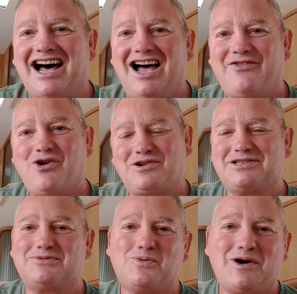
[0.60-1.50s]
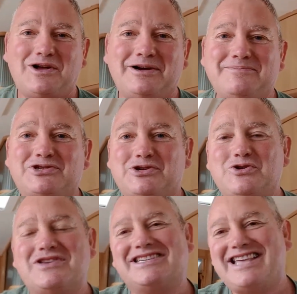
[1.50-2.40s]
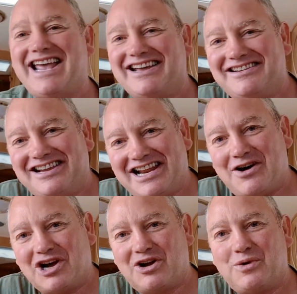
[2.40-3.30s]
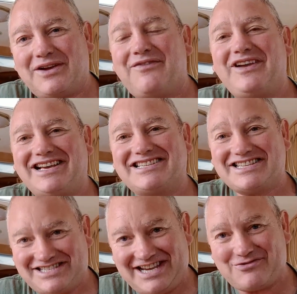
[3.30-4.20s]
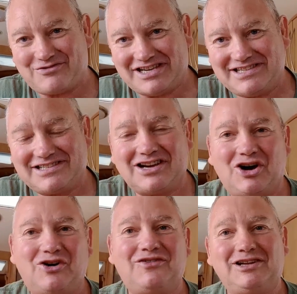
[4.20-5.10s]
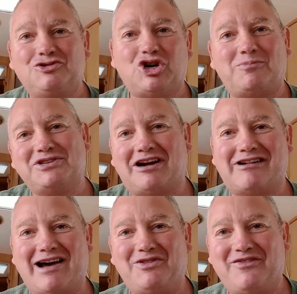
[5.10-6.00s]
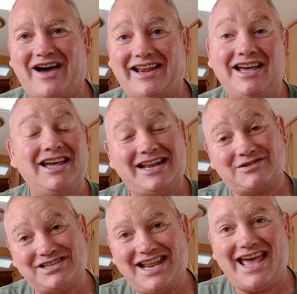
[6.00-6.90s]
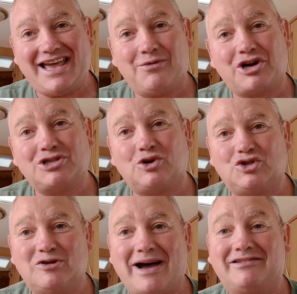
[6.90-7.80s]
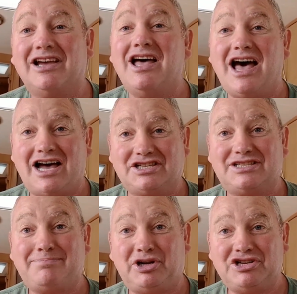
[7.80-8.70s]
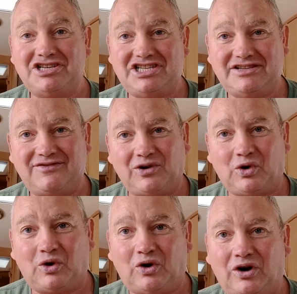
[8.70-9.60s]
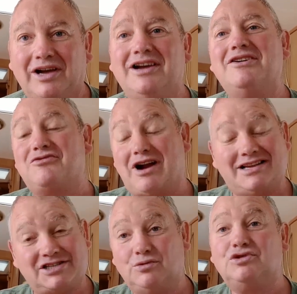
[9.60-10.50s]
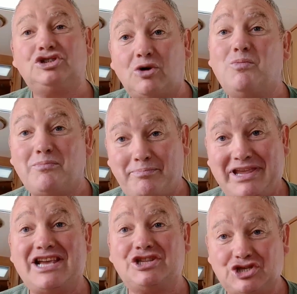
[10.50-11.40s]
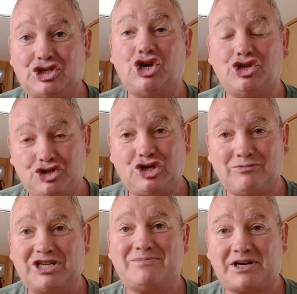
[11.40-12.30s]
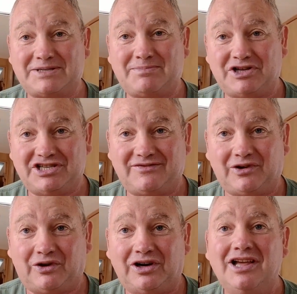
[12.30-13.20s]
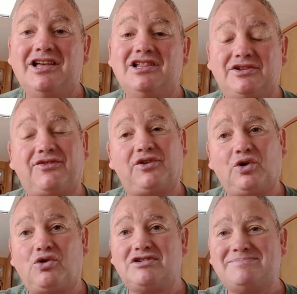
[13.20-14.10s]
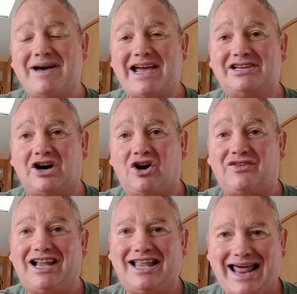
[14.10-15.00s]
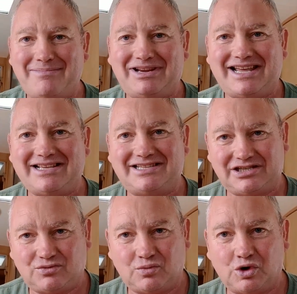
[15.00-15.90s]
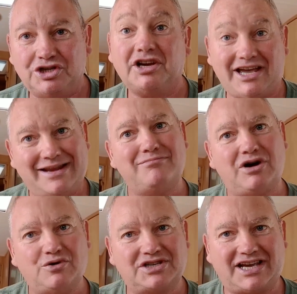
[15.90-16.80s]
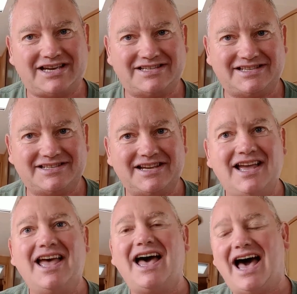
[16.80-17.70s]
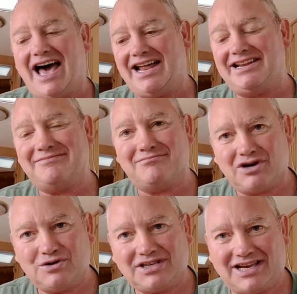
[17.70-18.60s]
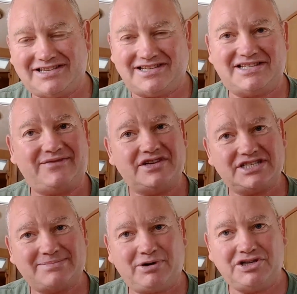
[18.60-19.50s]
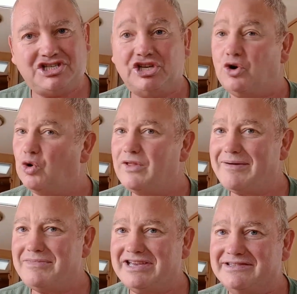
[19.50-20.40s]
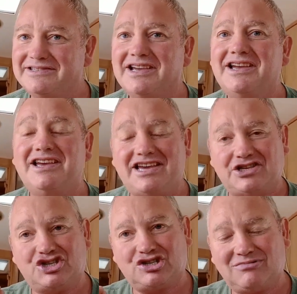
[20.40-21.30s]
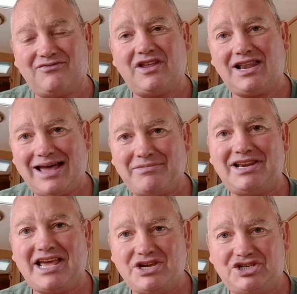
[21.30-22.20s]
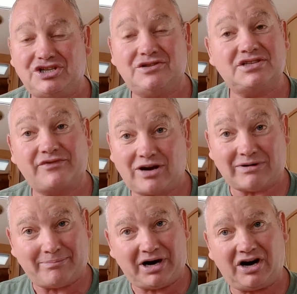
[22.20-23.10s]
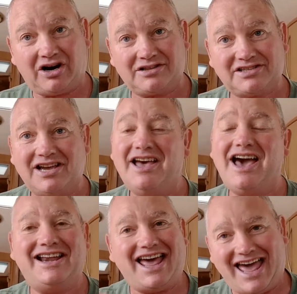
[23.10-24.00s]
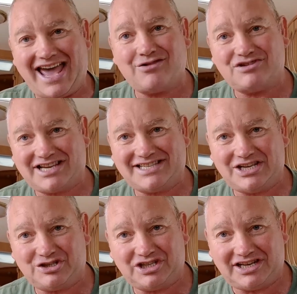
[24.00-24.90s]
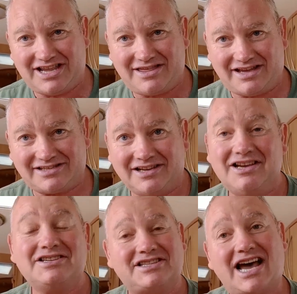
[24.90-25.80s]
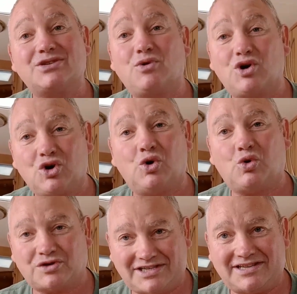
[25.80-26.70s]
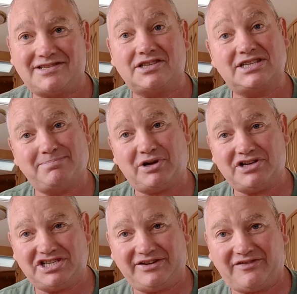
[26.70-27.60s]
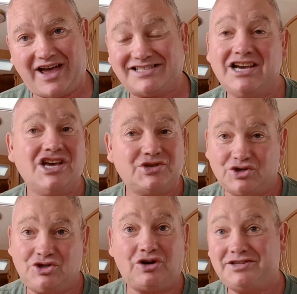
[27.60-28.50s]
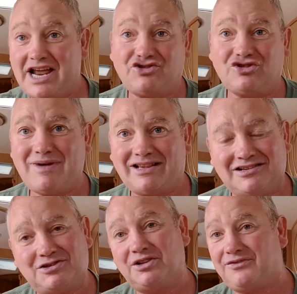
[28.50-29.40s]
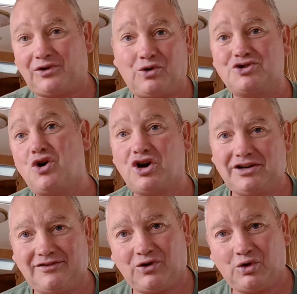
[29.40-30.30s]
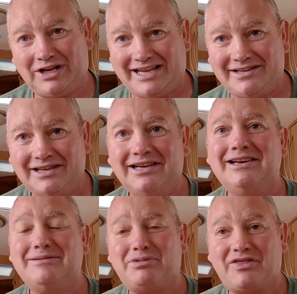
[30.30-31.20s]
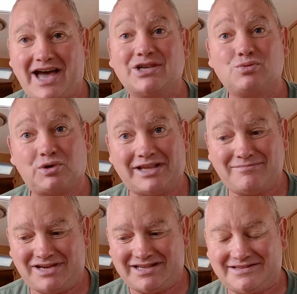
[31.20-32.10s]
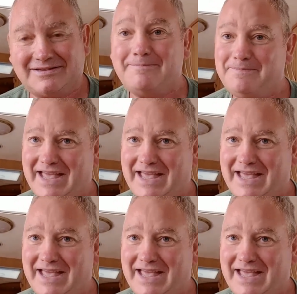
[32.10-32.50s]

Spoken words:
Hi folks, welcome to the second in our quick fix series of little jobs around the van. Now today I want to talk to you about a spongy floor. Right, so don't be concerned too much about a spongy floor. The floor is made of a laminated wood in most cases. And in most cases, if it's spongy, all that means is some of the laminations have come apart and air is getting underneath it. So that's what causes the spongy effect. So it's not detrimental, it's not the floor's not going to fall in, but that's what it means.